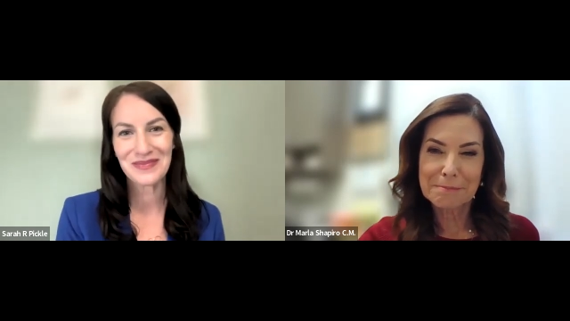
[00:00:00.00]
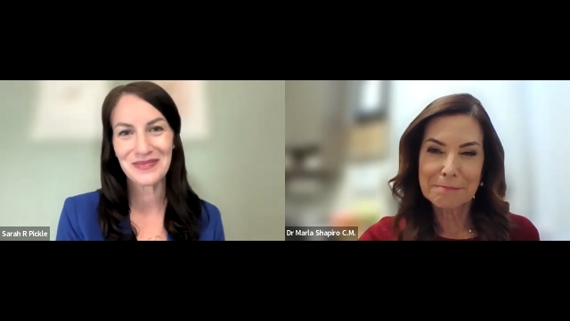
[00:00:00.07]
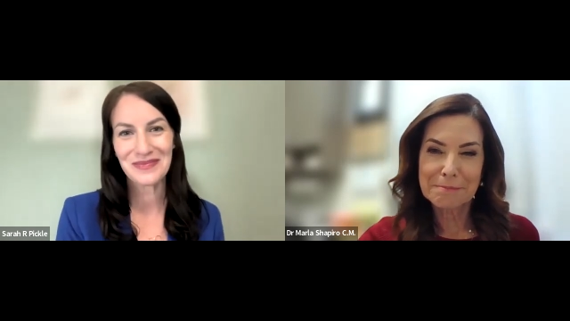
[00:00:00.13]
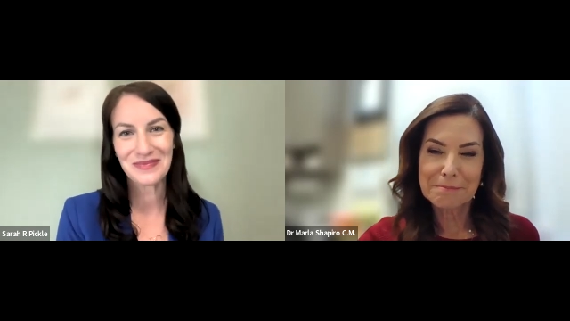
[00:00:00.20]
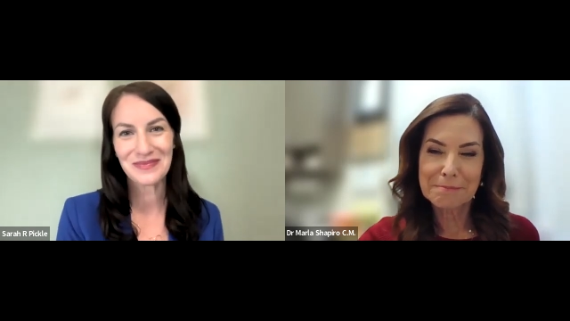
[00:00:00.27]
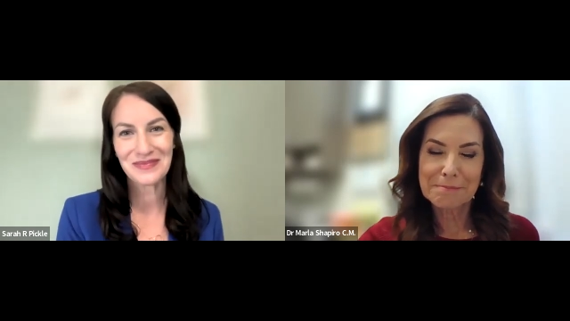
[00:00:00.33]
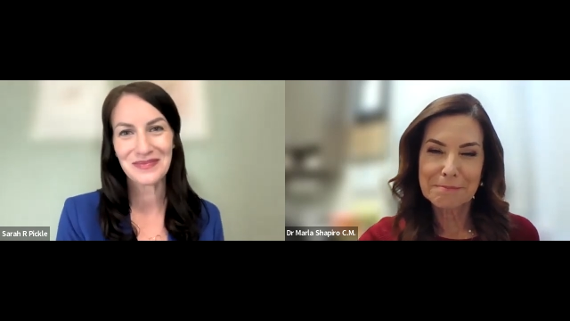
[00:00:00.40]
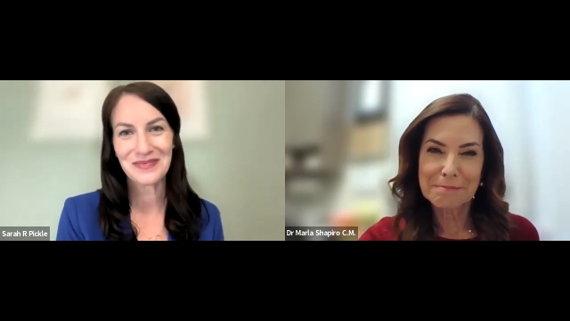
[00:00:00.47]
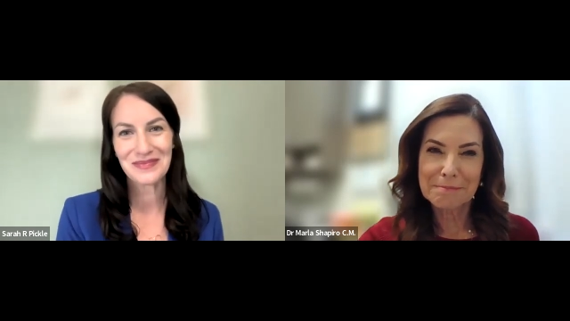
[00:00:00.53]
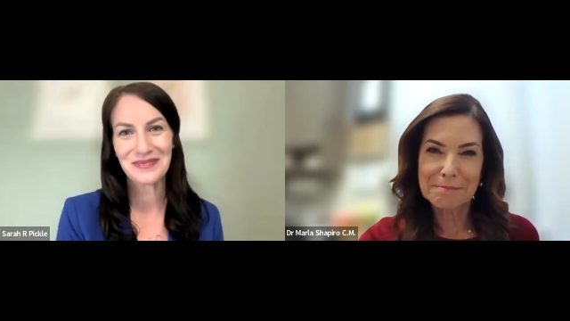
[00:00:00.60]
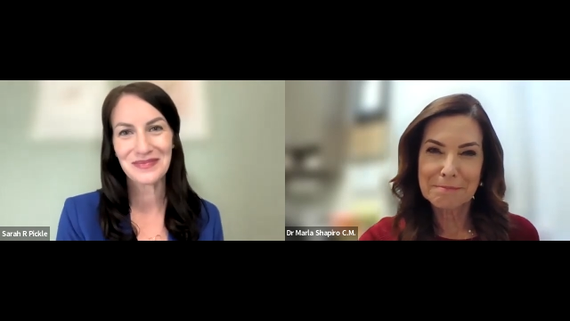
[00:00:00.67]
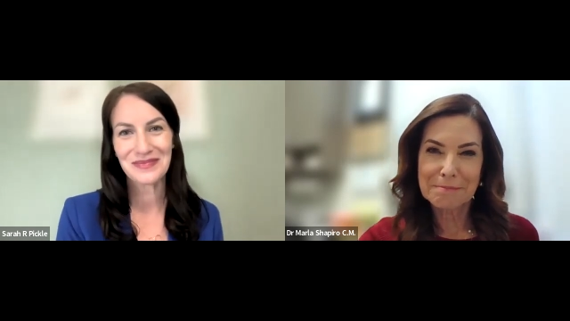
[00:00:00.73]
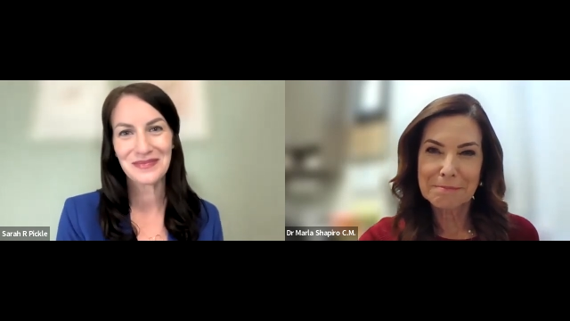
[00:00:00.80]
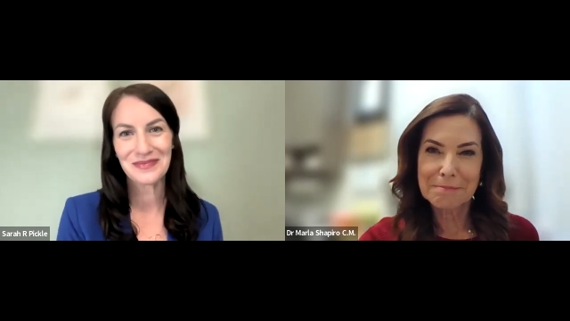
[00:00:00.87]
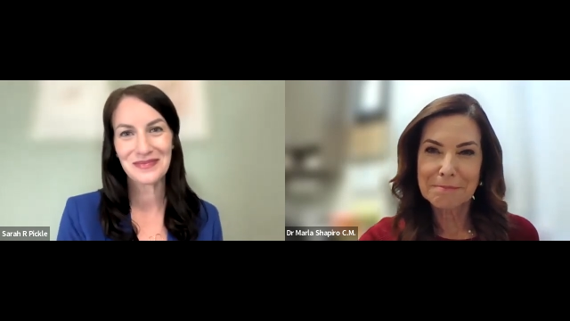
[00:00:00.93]

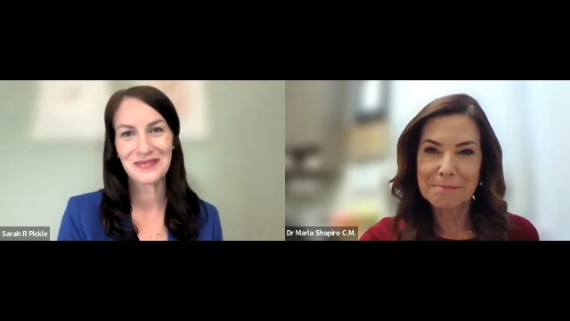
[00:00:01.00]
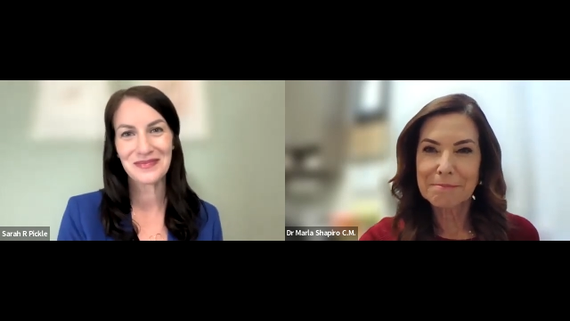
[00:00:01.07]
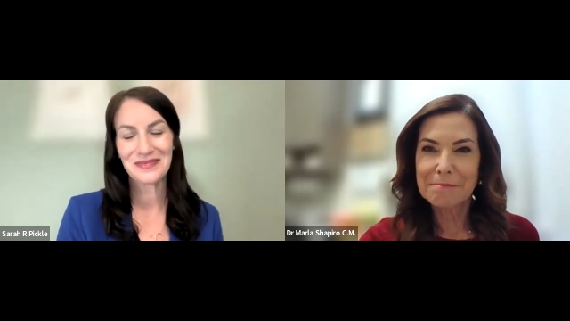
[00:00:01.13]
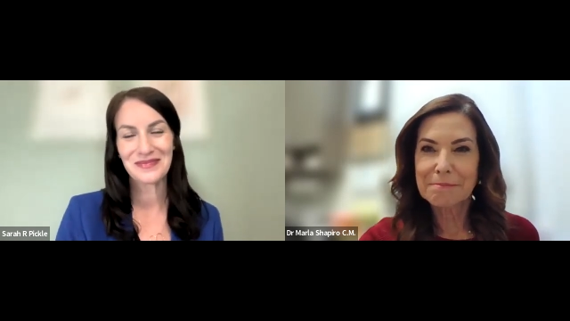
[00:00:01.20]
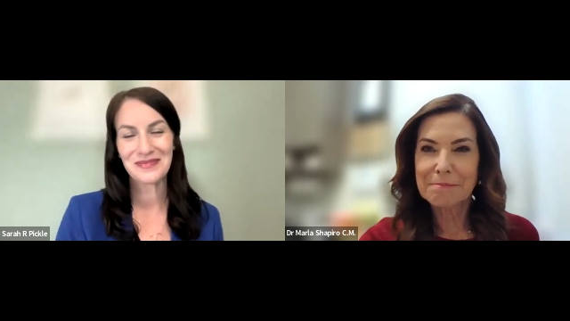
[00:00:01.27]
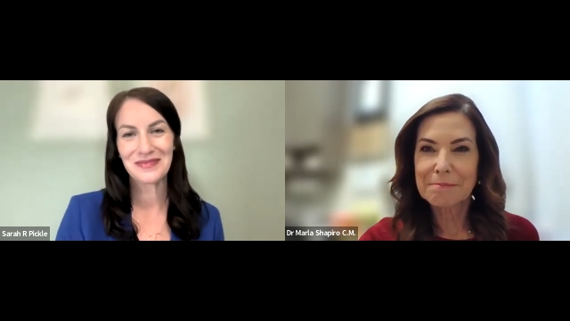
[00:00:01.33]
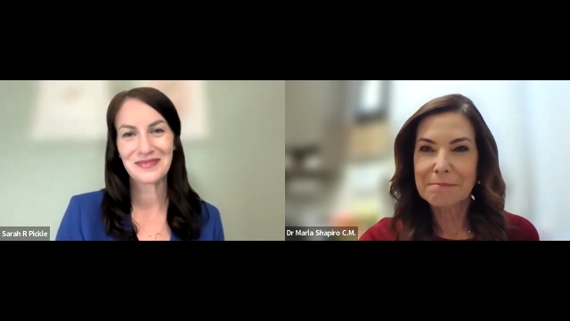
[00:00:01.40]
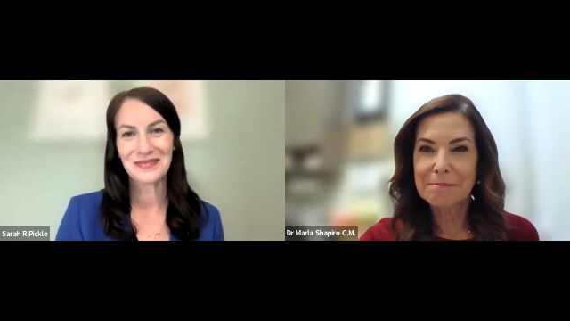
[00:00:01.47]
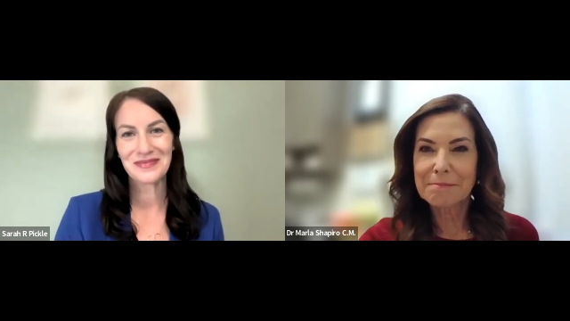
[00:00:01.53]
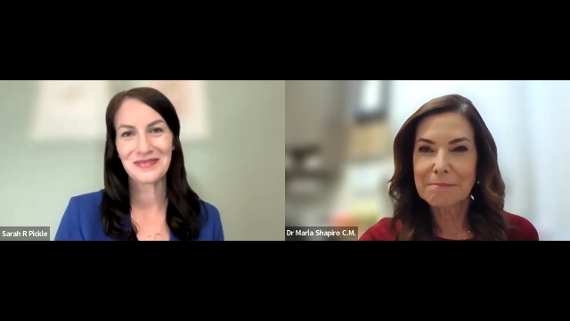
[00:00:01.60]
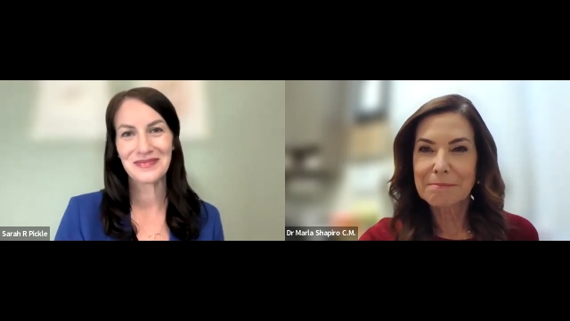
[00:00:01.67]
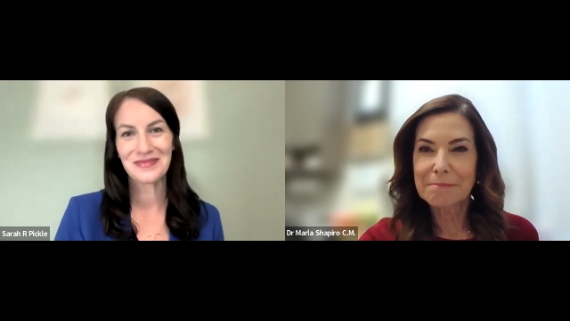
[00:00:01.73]
(silence)